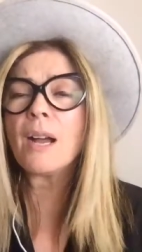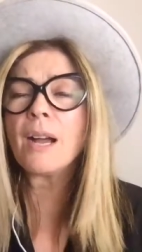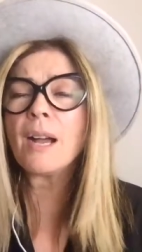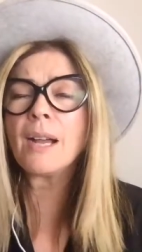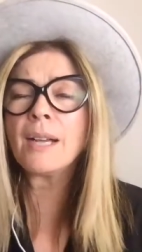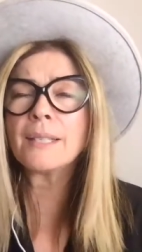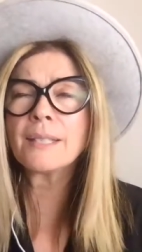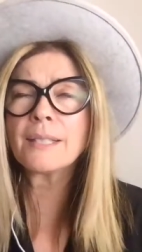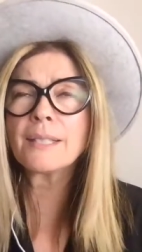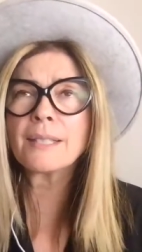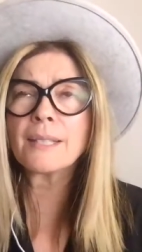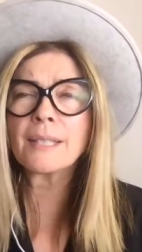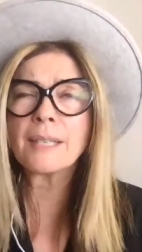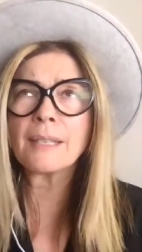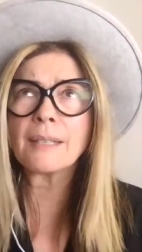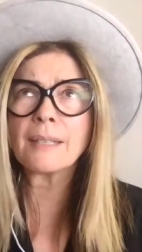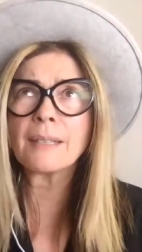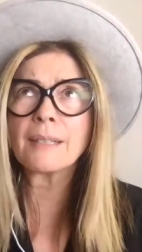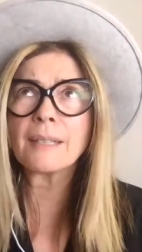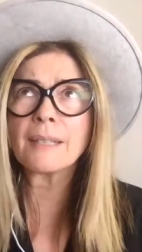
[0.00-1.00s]
I just
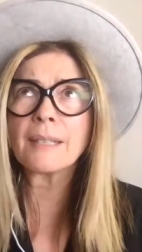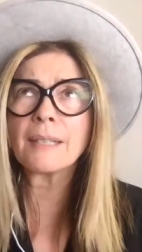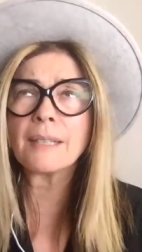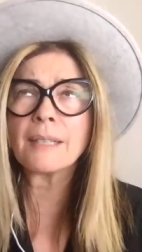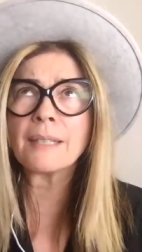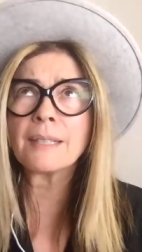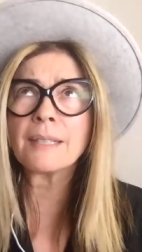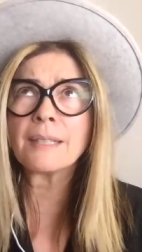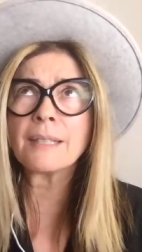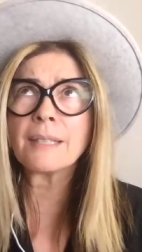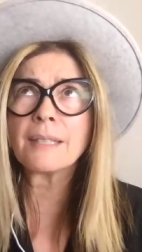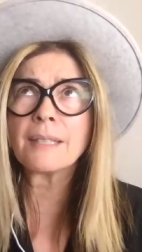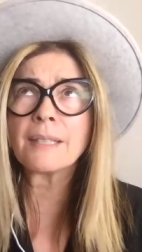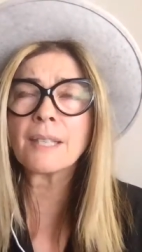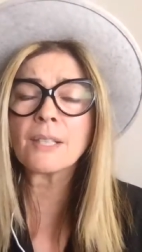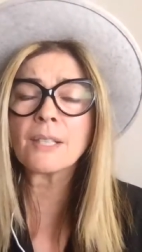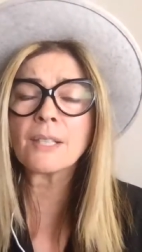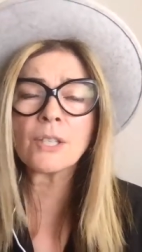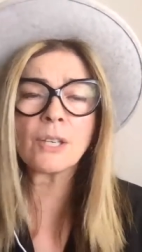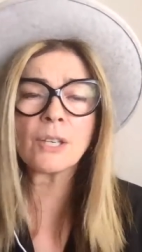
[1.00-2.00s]
think it's
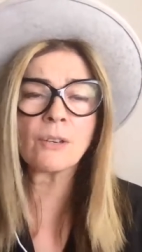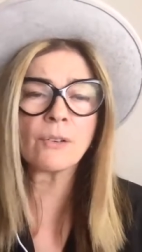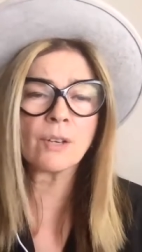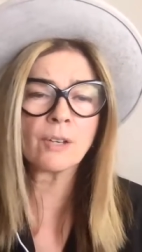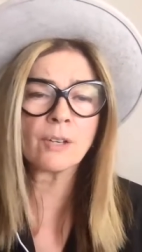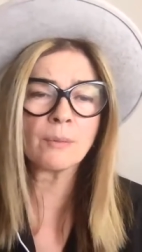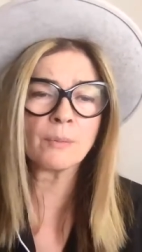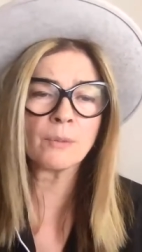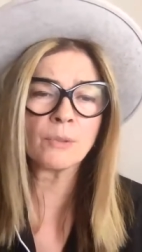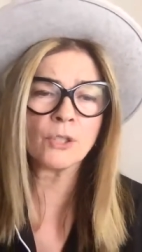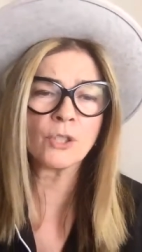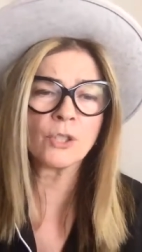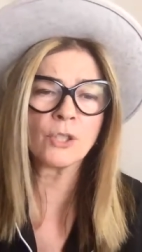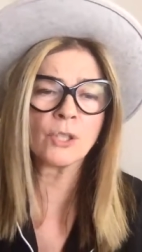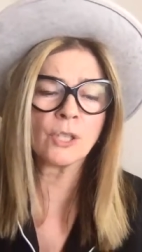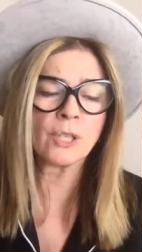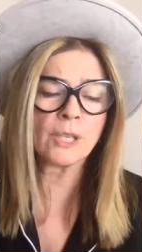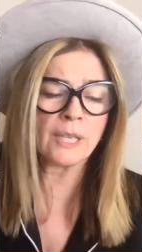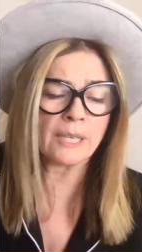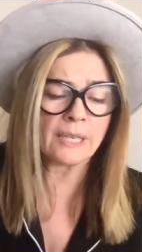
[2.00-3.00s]
such an incredible
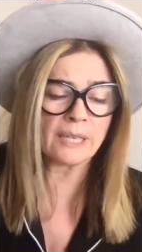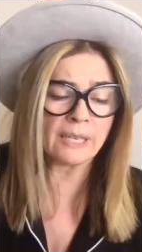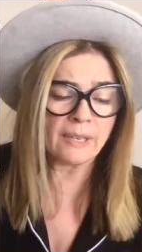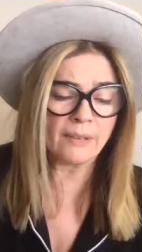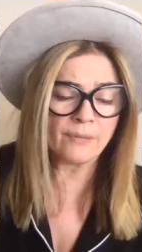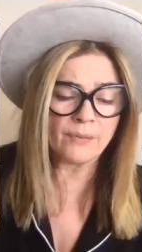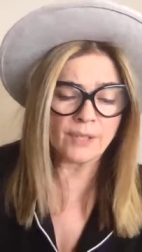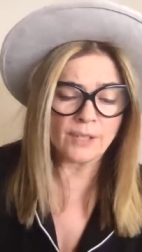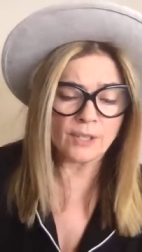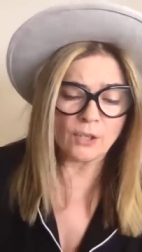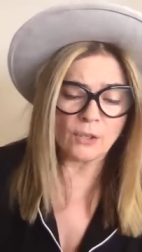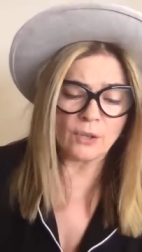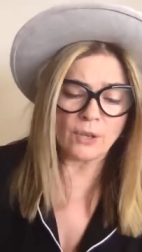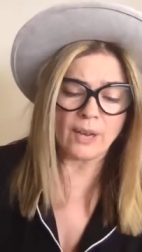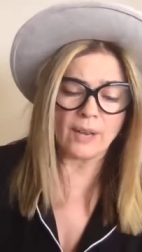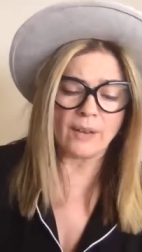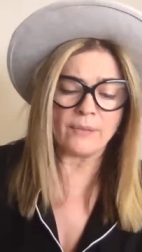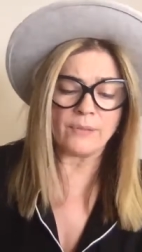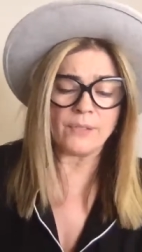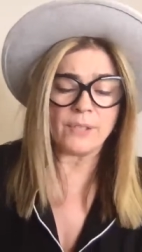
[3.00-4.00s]
journey and gift that you
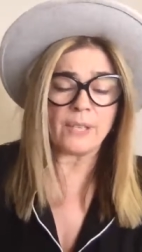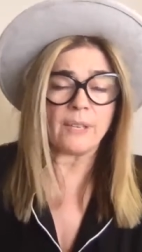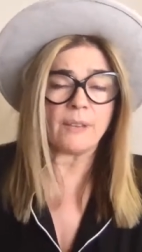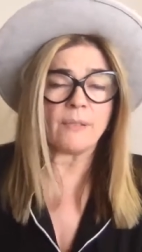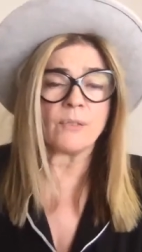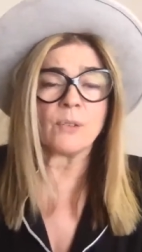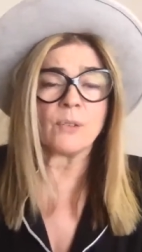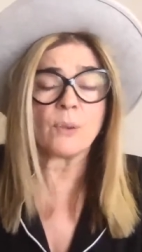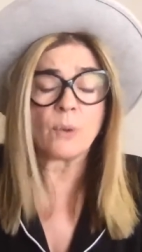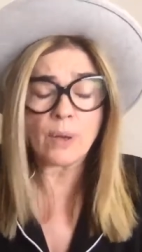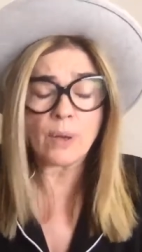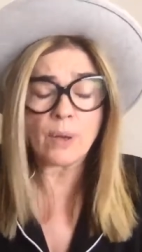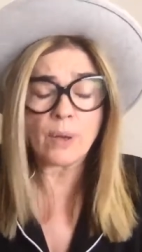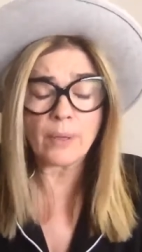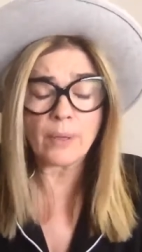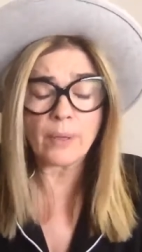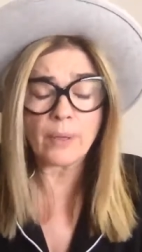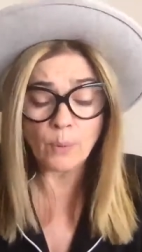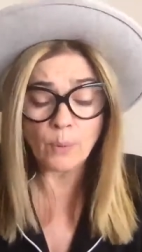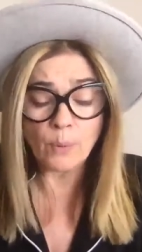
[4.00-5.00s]
have to give to other
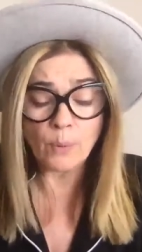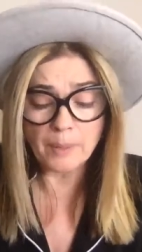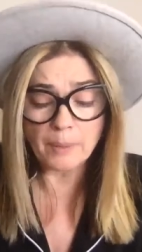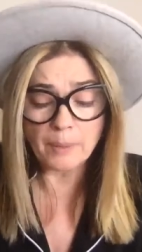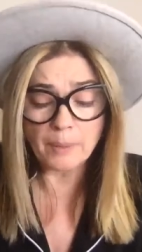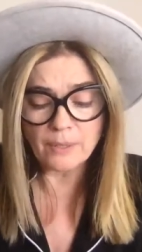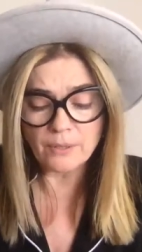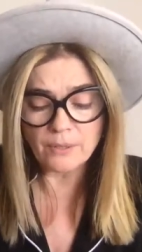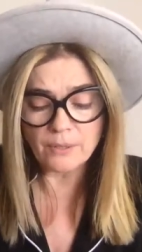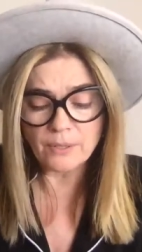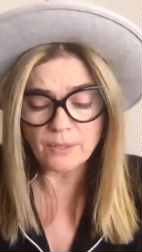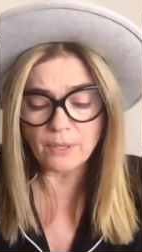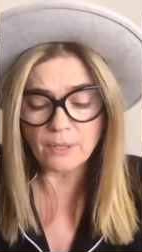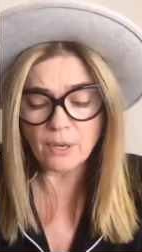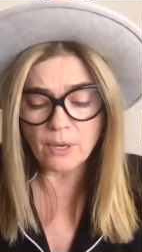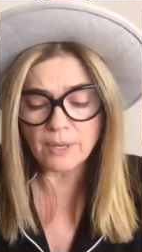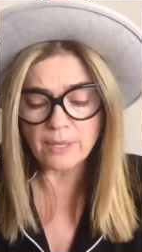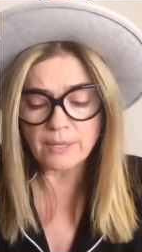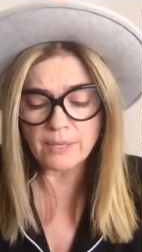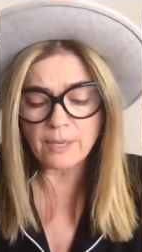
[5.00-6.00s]
women, because a lot of
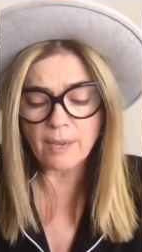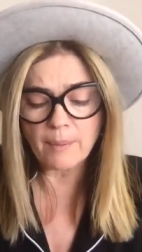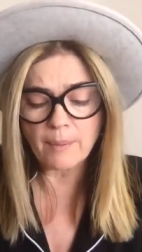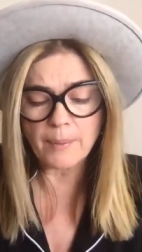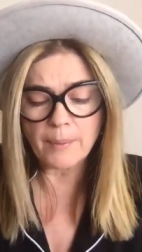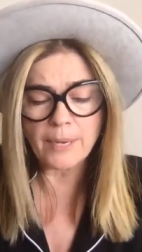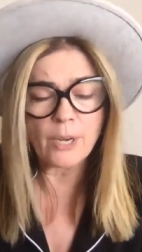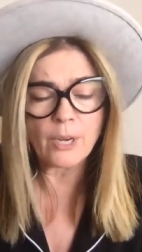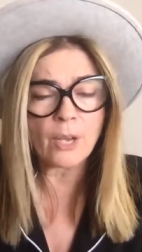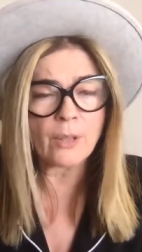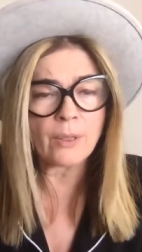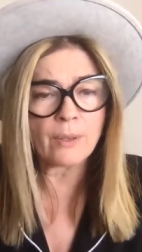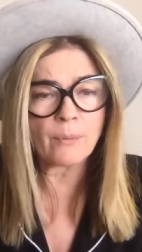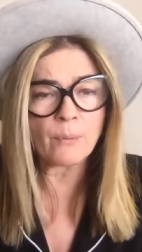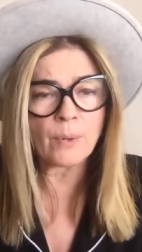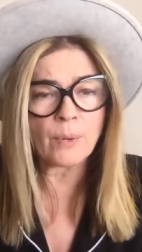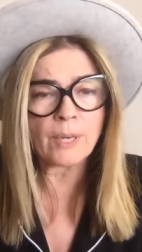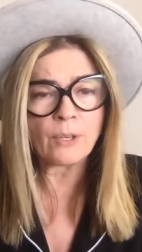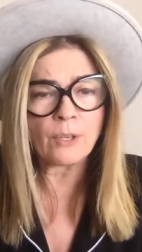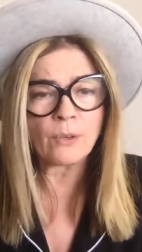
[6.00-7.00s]
the time I know that
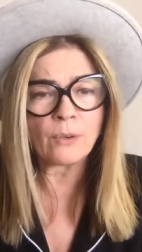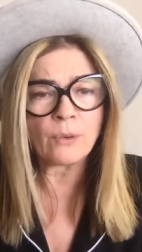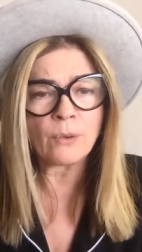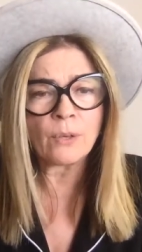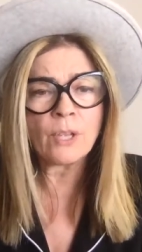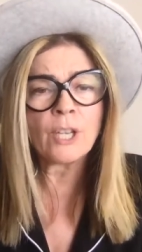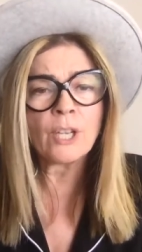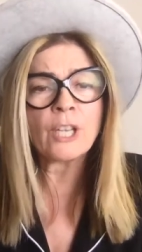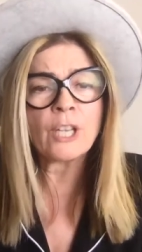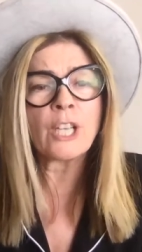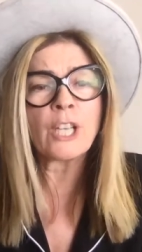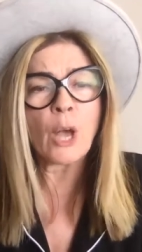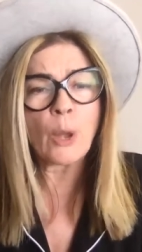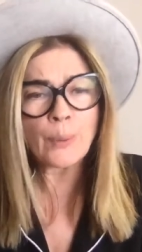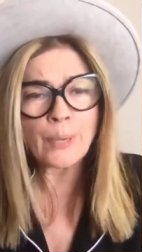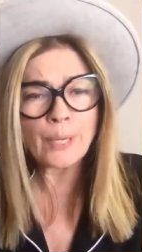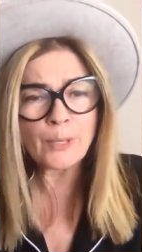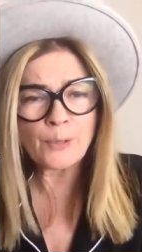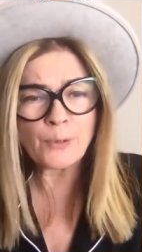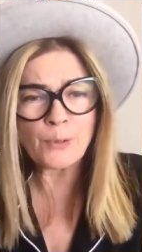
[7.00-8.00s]
when you're
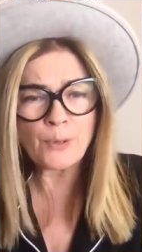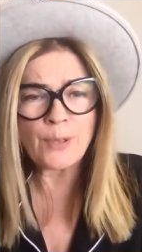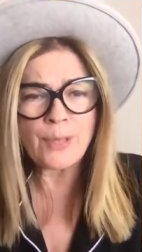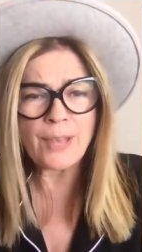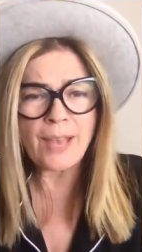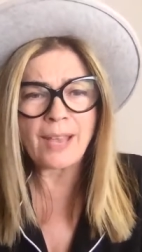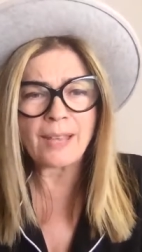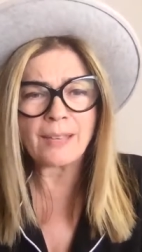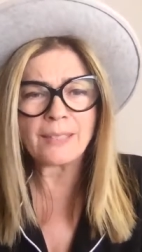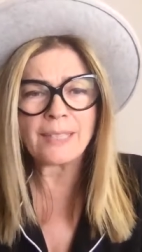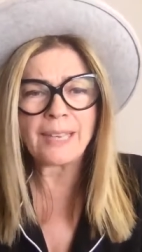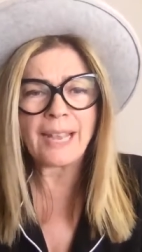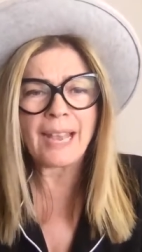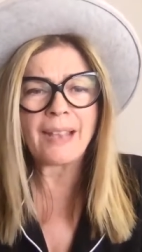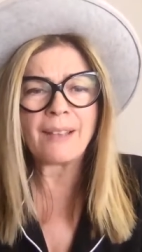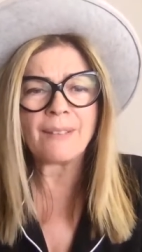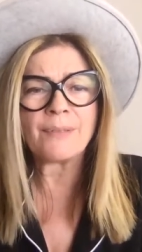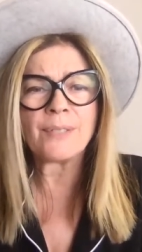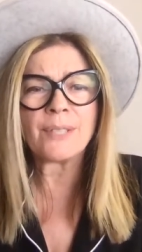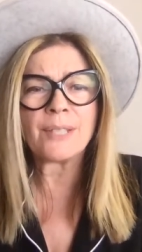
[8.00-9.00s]
going through that, to
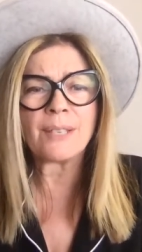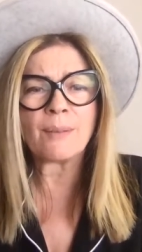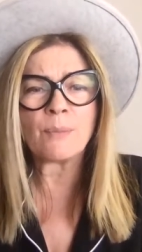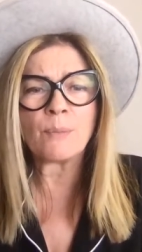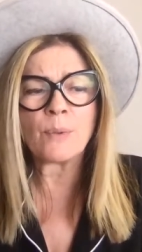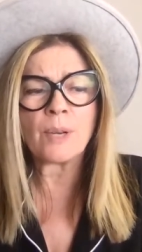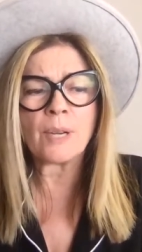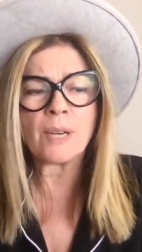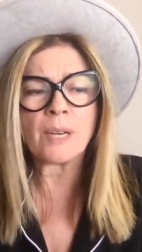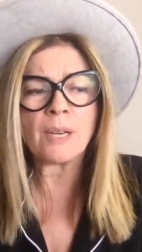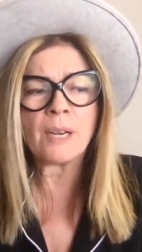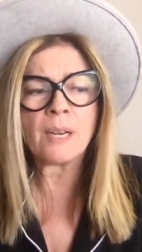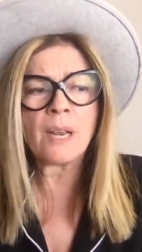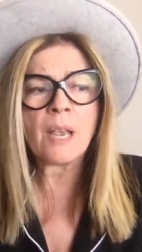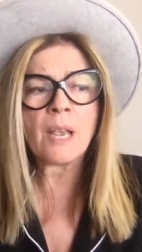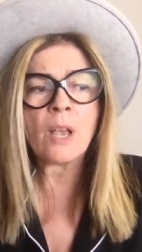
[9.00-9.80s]
have someone